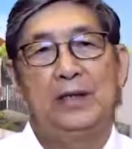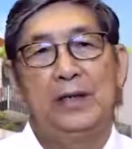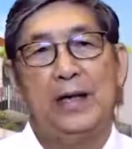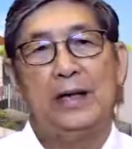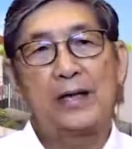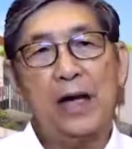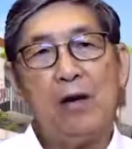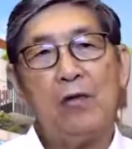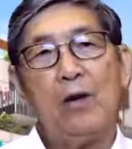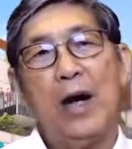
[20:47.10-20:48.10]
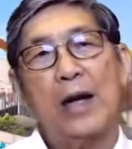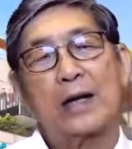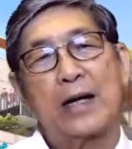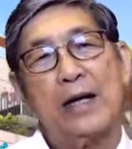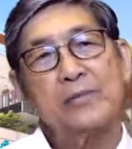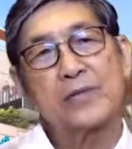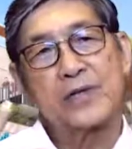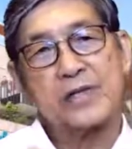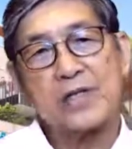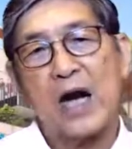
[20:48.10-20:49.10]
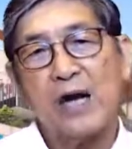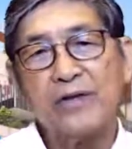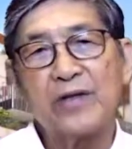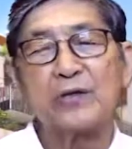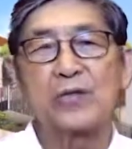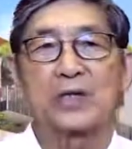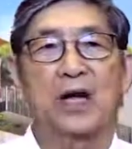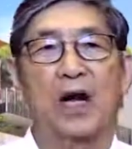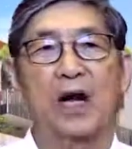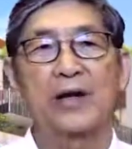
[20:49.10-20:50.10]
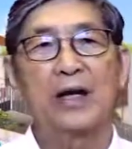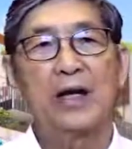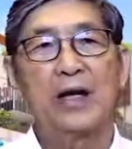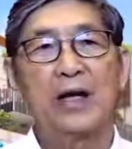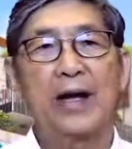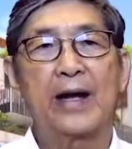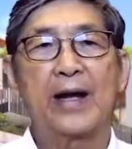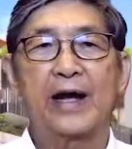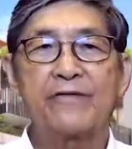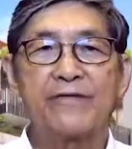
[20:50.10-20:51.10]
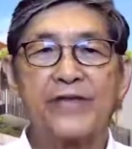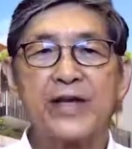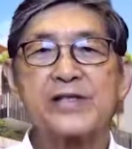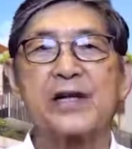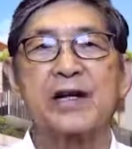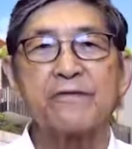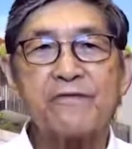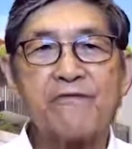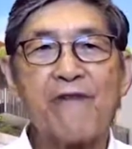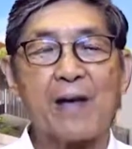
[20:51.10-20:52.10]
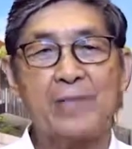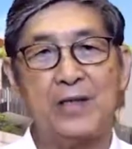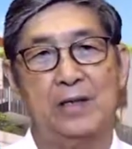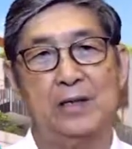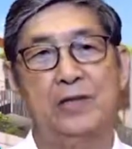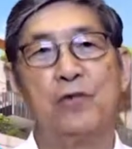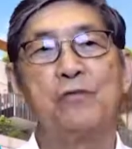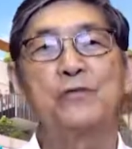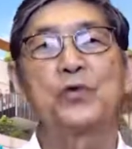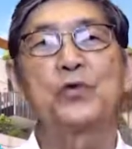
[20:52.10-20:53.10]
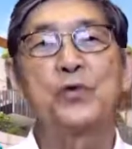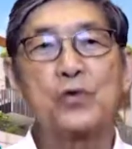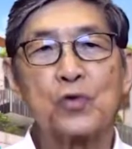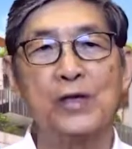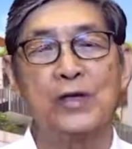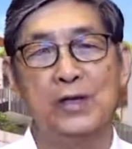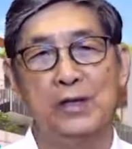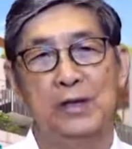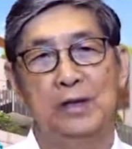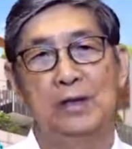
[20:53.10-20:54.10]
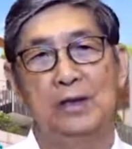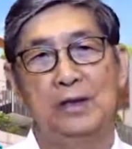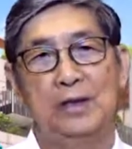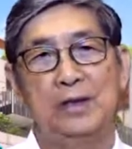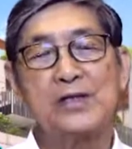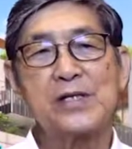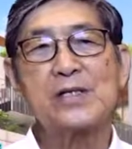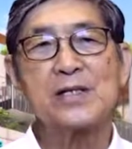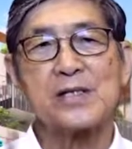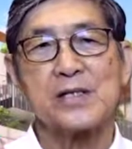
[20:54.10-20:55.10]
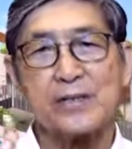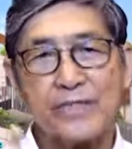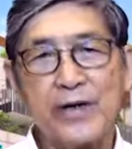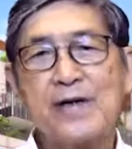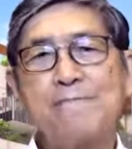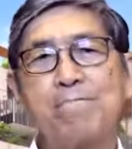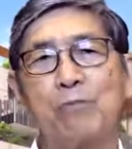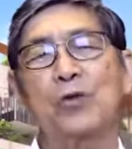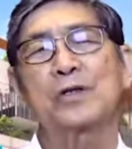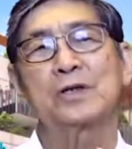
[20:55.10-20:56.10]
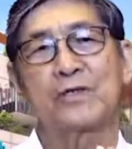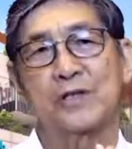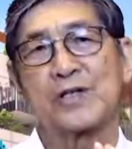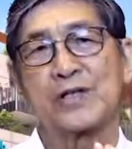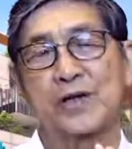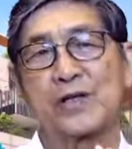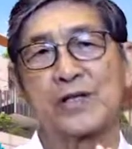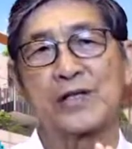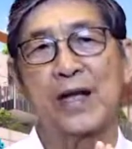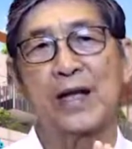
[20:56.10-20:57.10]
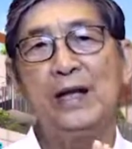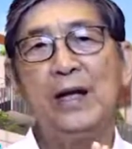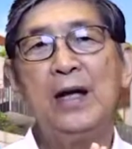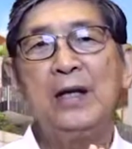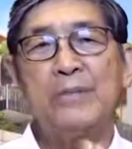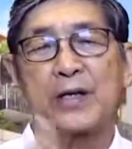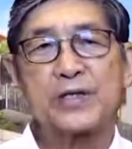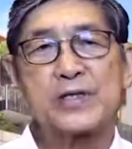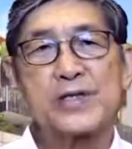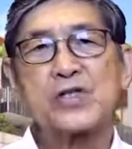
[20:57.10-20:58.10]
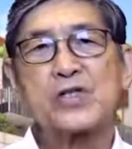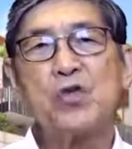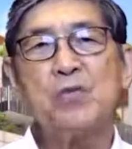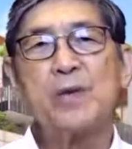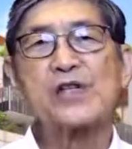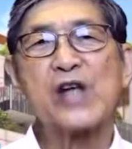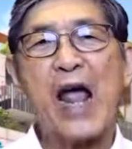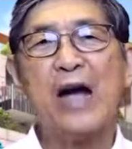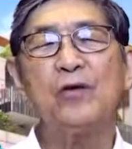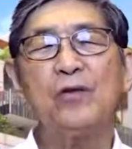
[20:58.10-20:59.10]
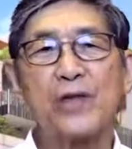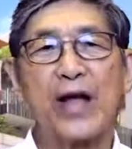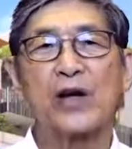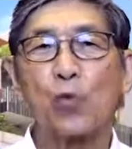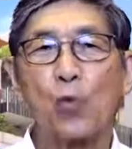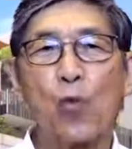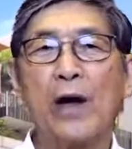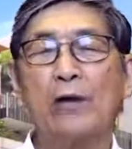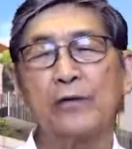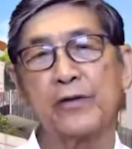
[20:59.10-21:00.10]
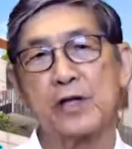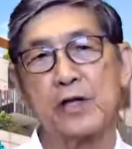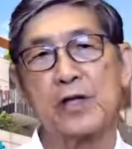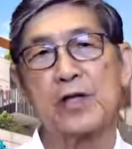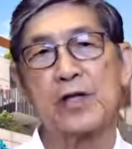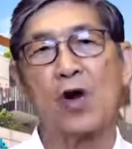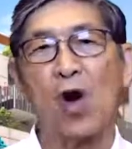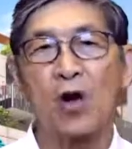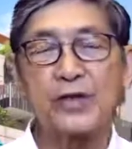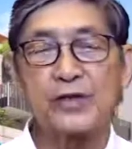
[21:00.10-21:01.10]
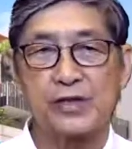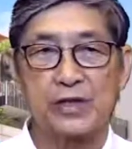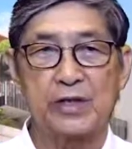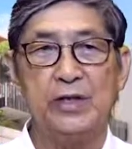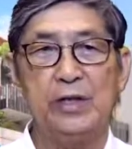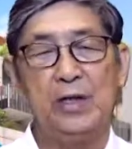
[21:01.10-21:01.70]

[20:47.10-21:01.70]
And now I come to this covenant with God and I face a famine, no food to eat. You see, this is very important for us to understand because there's so much health and wealth theology